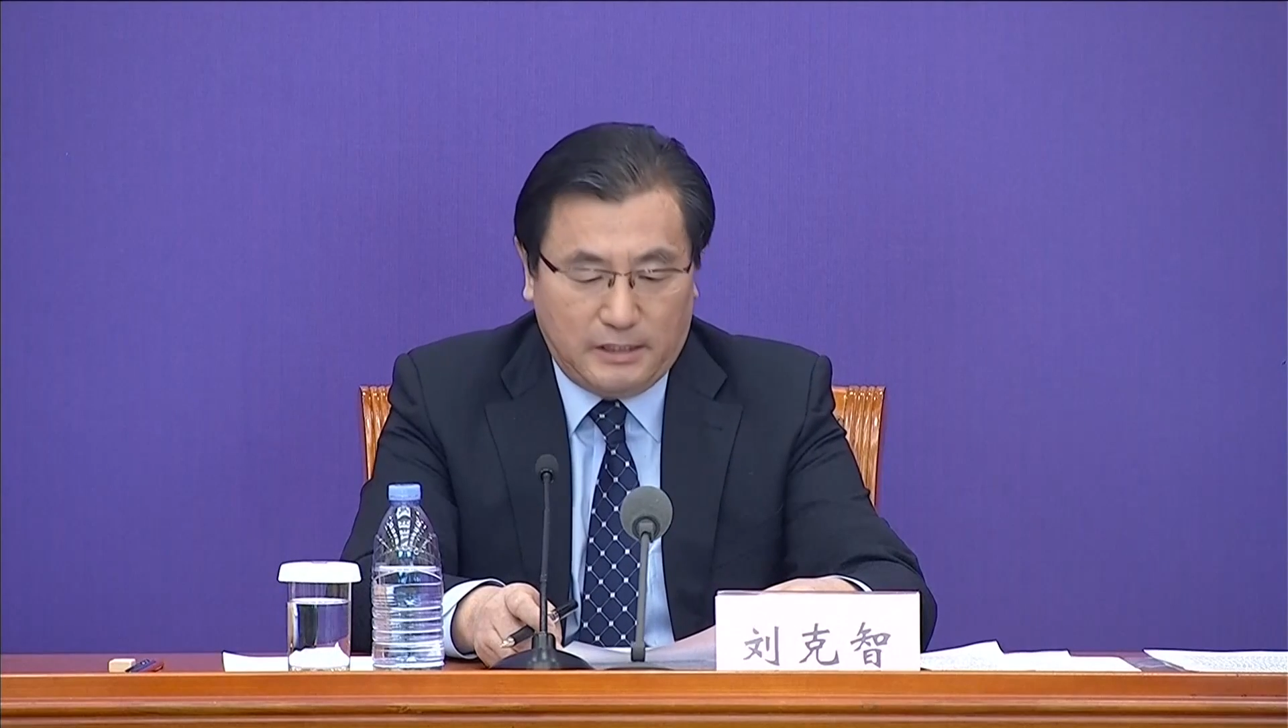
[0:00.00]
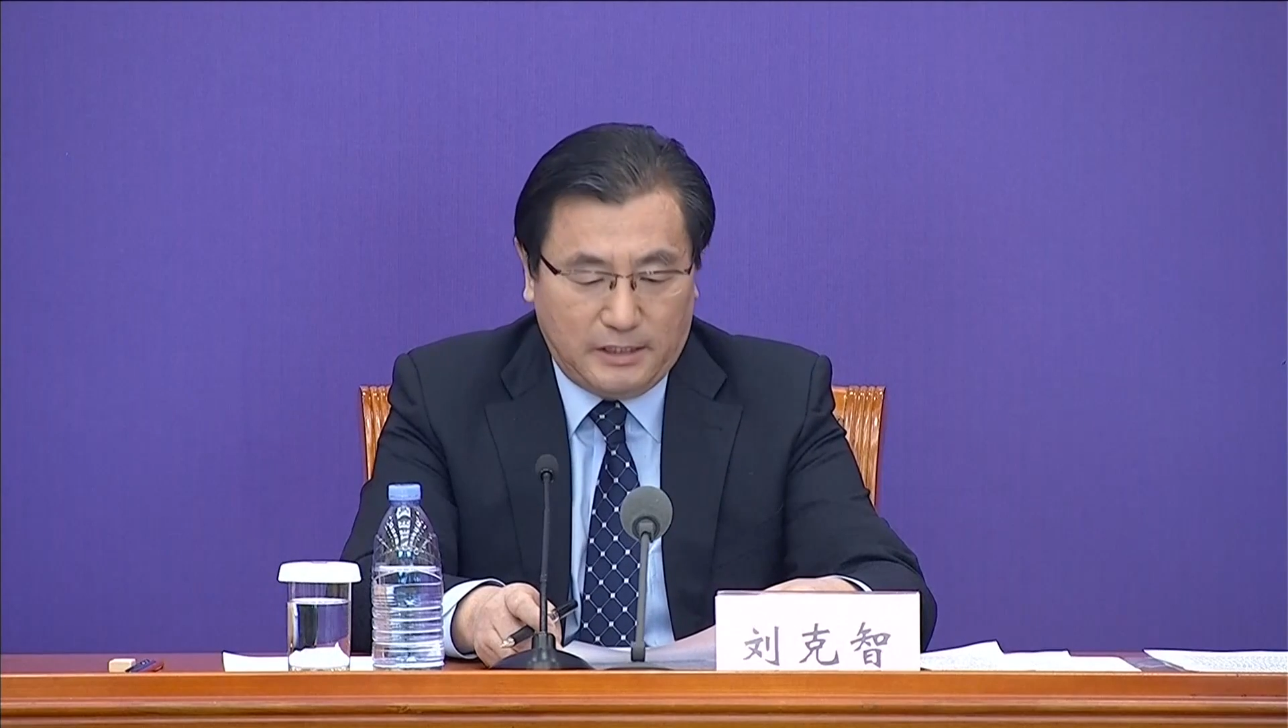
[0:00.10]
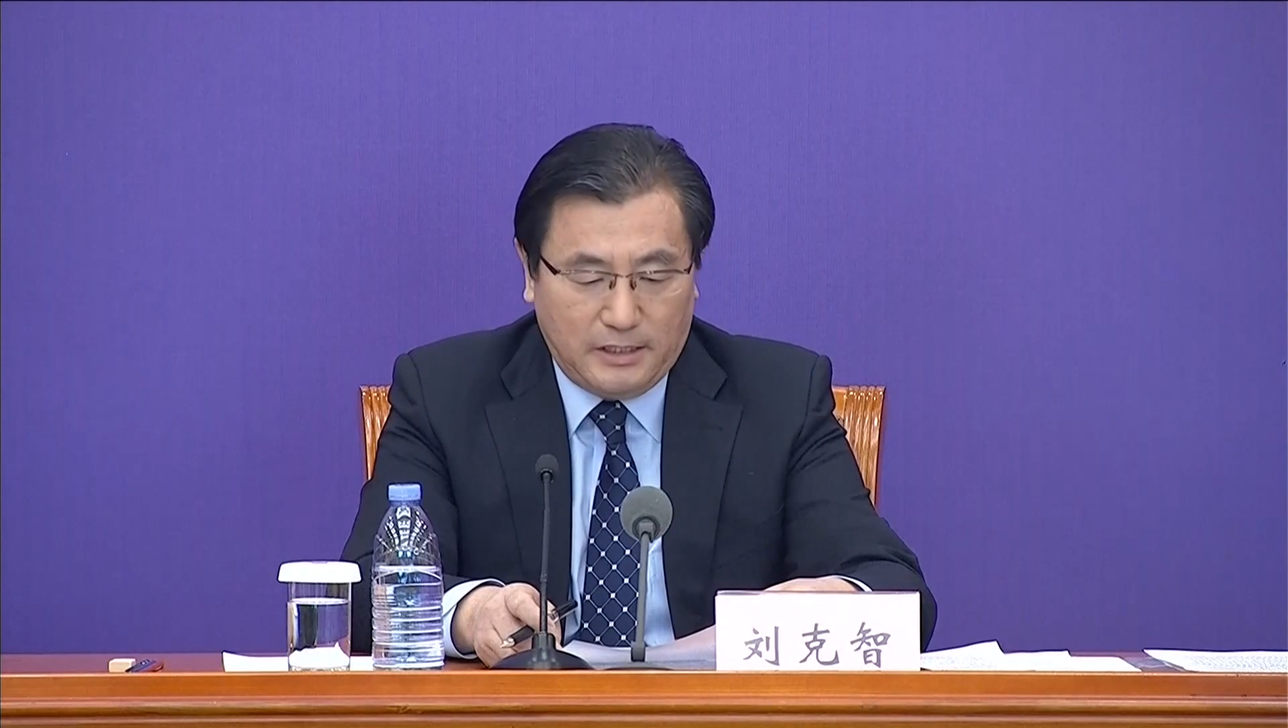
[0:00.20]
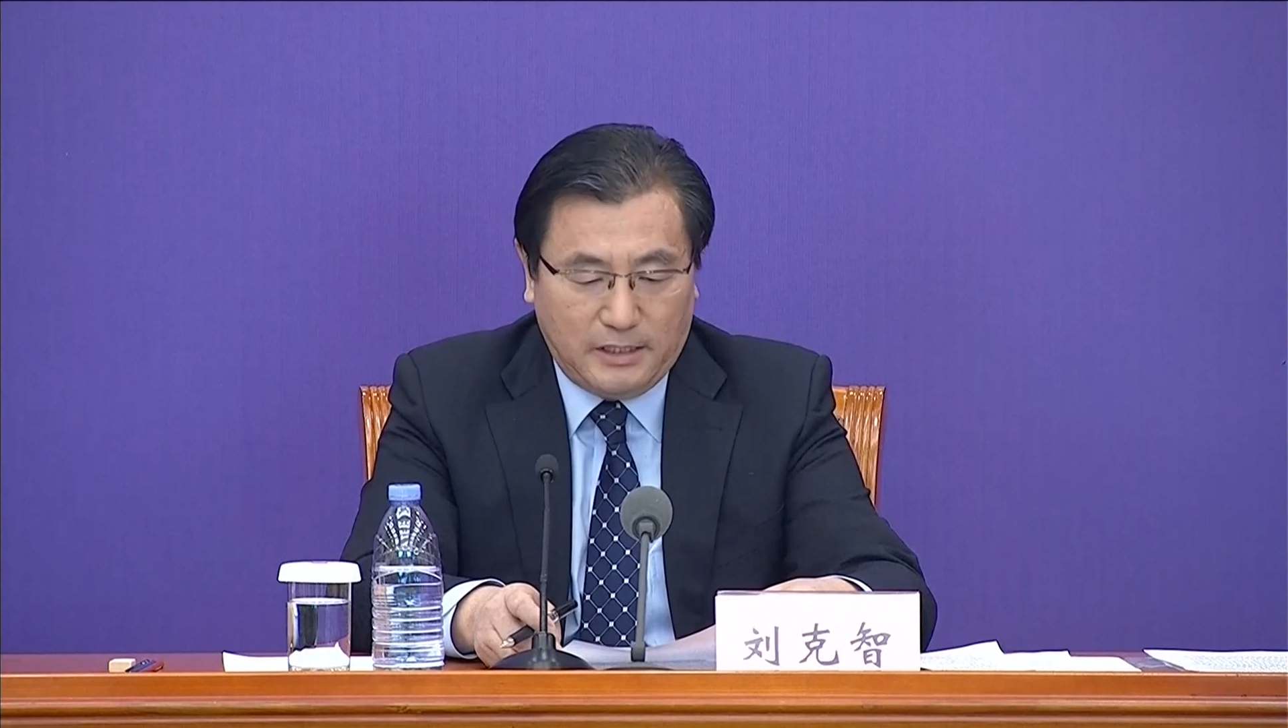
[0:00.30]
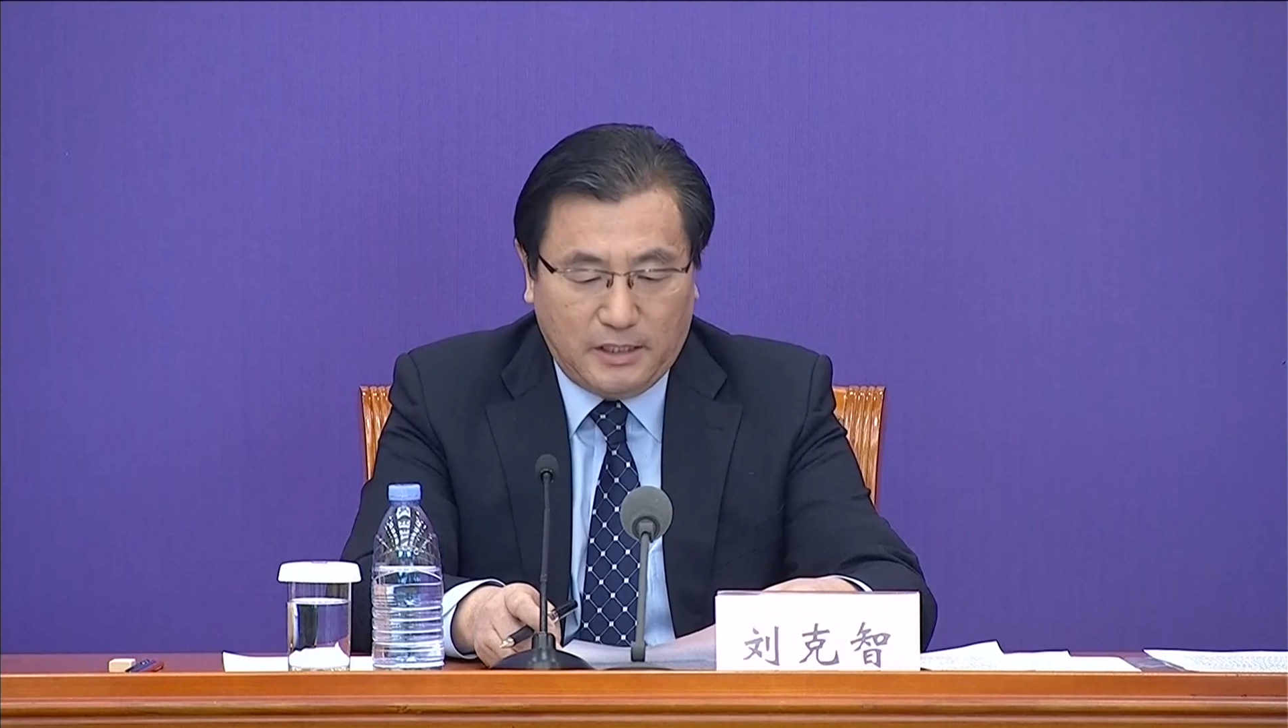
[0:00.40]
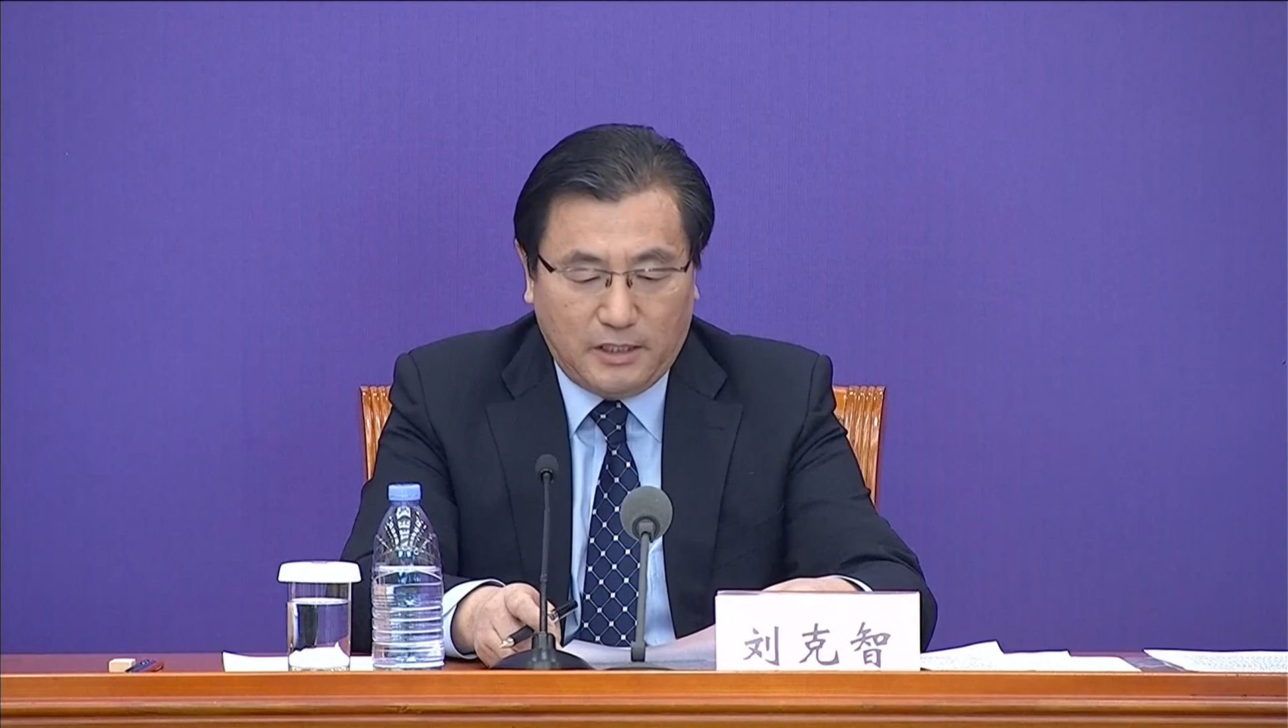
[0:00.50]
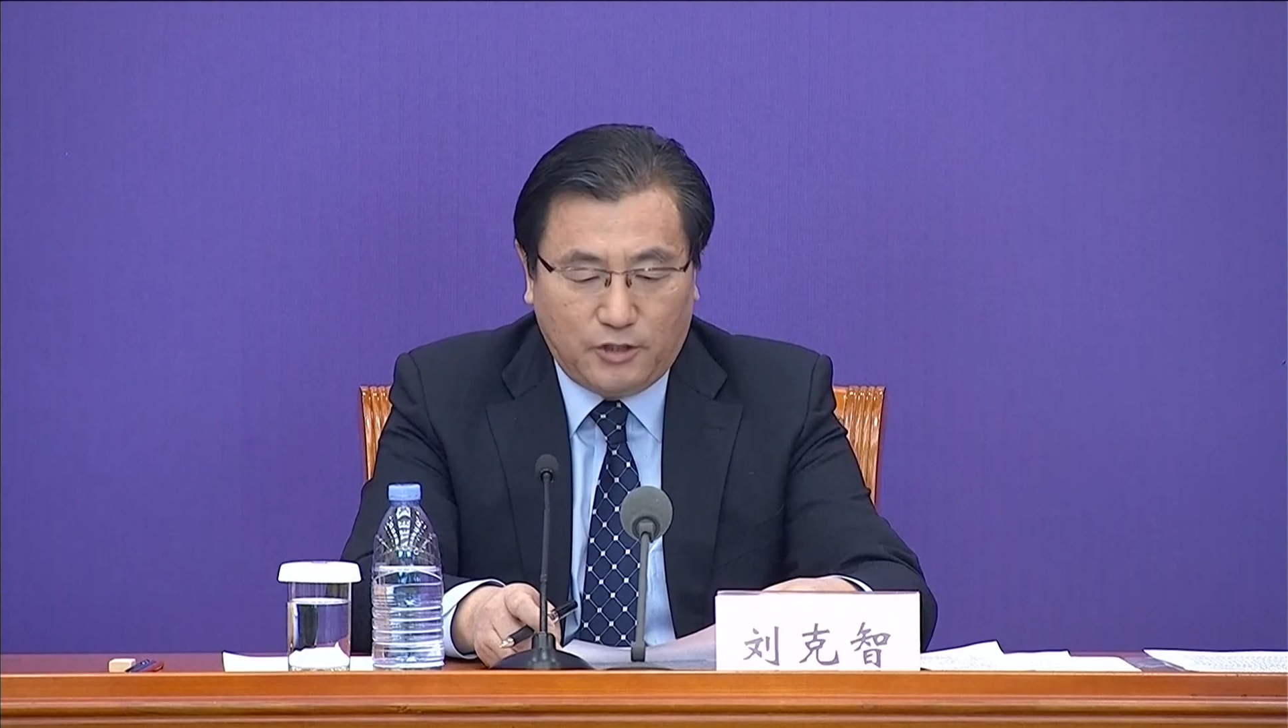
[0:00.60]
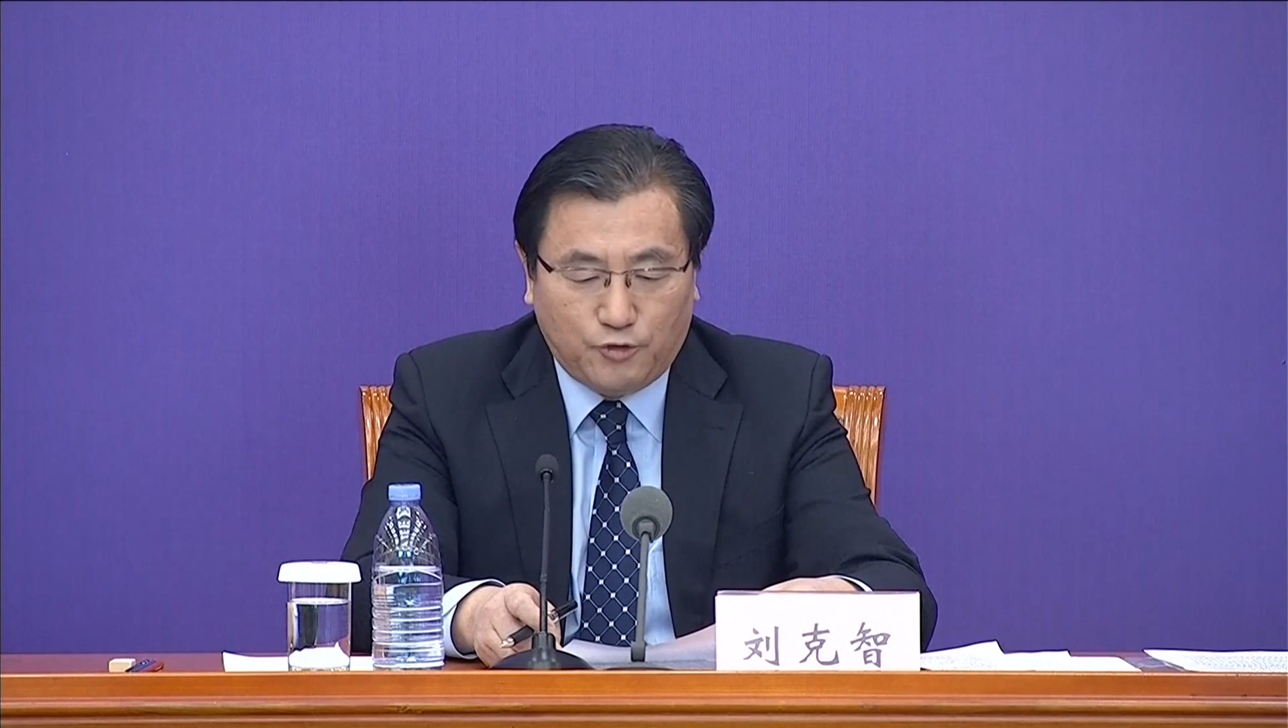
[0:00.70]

support,